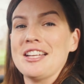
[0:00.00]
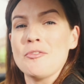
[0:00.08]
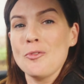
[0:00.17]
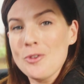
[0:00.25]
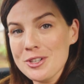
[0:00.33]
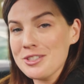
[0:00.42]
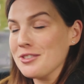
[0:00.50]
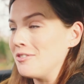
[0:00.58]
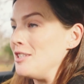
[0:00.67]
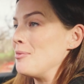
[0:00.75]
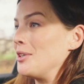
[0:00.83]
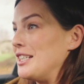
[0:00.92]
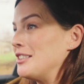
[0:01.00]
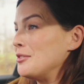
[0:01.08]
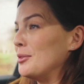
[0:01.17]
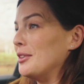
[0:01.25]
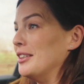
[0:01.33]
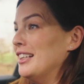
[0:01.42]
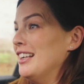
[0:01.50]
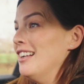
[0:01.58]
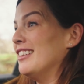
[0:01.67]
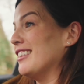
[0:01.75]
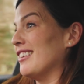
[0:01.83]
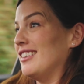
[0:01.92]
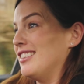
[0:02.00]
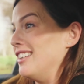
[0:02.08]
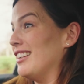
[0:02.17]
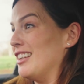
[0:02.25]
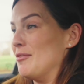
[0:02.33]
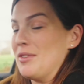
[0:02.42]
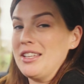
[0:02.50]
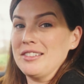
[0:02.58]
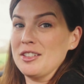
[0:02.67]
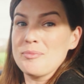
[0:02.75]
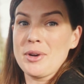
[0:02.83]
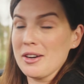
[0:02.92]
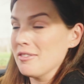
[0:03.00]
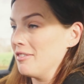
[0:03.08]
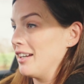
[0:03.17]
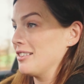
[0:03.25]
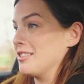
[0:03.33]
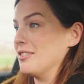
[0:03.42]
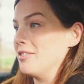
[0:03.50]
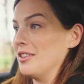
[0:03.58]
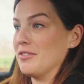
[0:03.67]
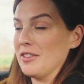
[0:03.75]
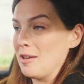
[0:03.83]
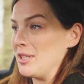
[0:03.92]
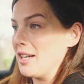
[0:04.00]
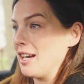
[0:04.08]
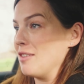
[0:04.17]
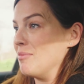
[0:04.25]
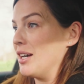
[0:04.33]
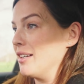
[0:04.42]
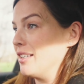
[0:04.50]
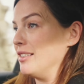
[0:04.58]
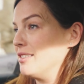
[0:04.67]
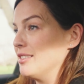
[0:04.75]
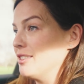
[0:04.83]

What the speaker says: and wonderfully predictable that I think it makes it perfect for the family car market.